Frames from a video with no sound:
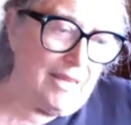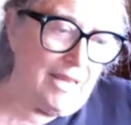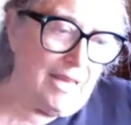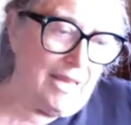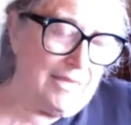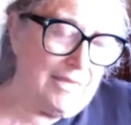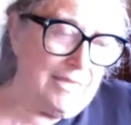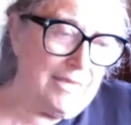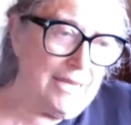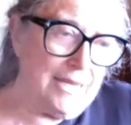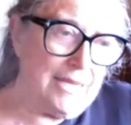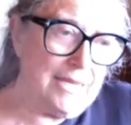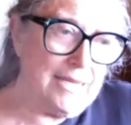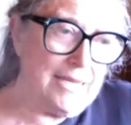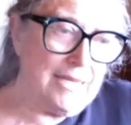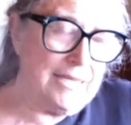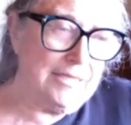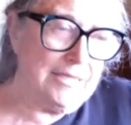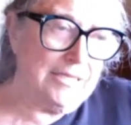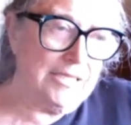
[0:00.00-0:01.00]
idea
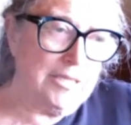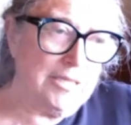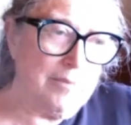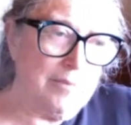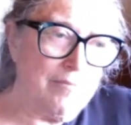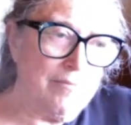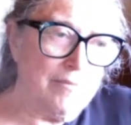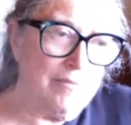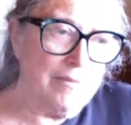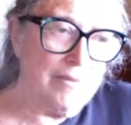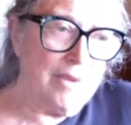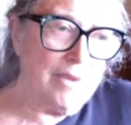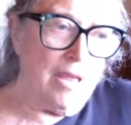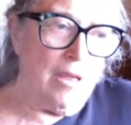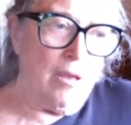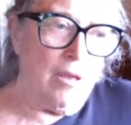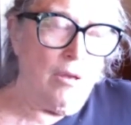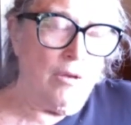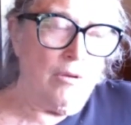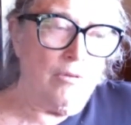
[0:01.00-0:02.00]
is
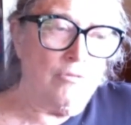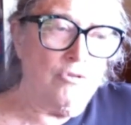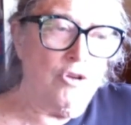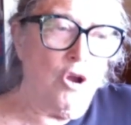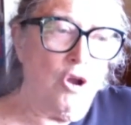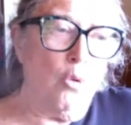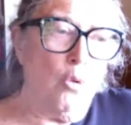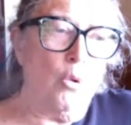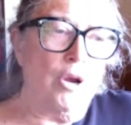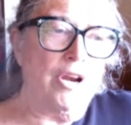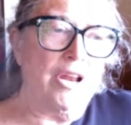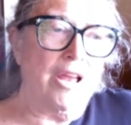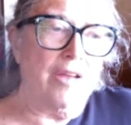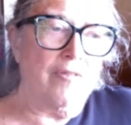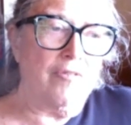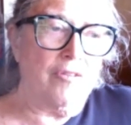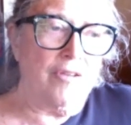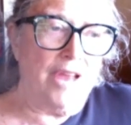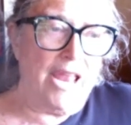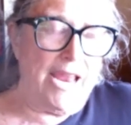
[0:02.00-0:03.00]
no one
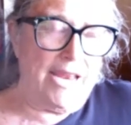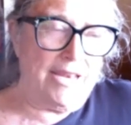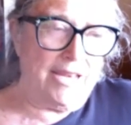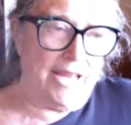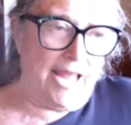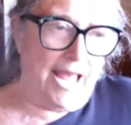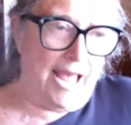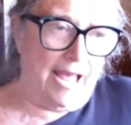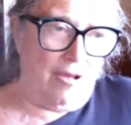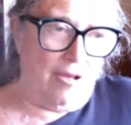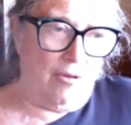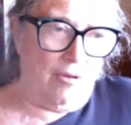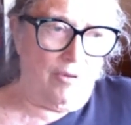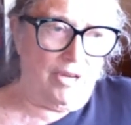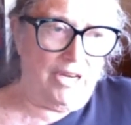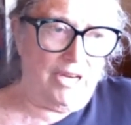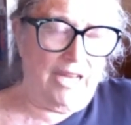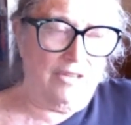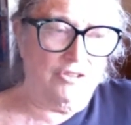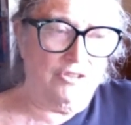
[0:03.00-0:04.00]
ever ate cow
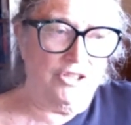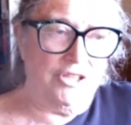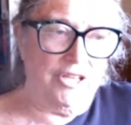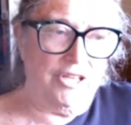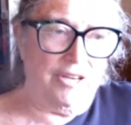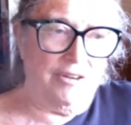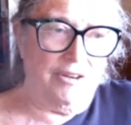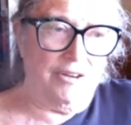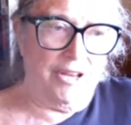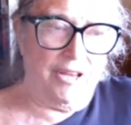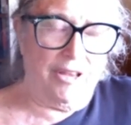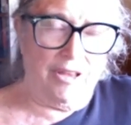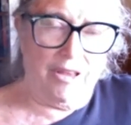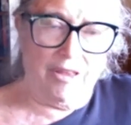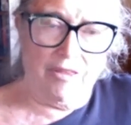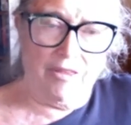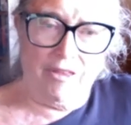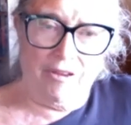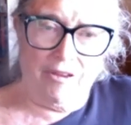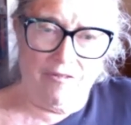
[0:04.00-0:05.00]
in ancient India,
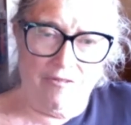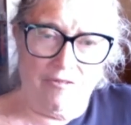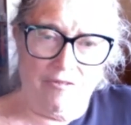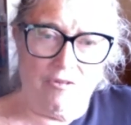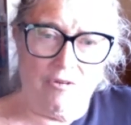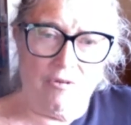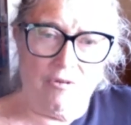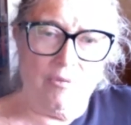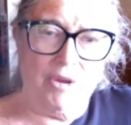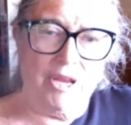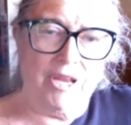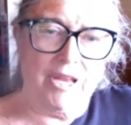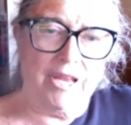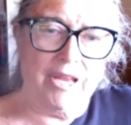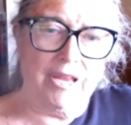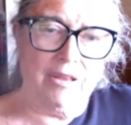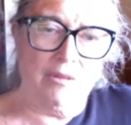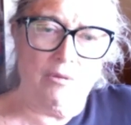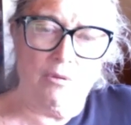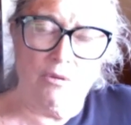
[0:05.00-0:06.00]
and therefore we
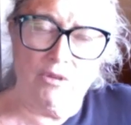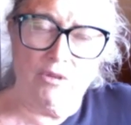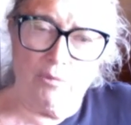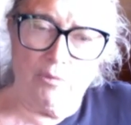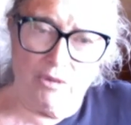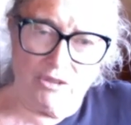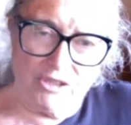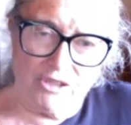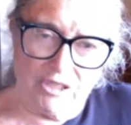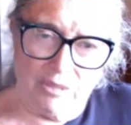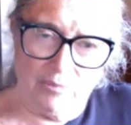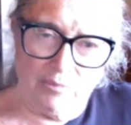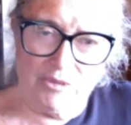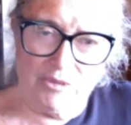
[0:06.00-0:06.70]
kill all the Muslims